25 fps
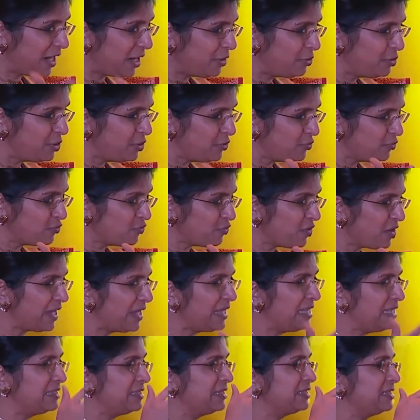How do you
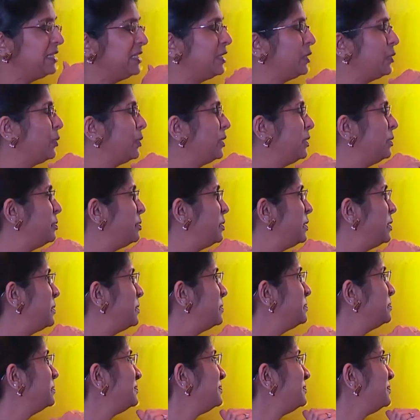find that
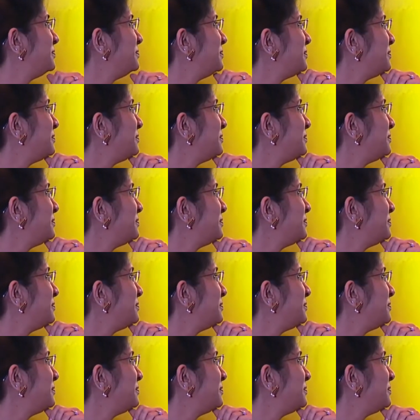equilibrium?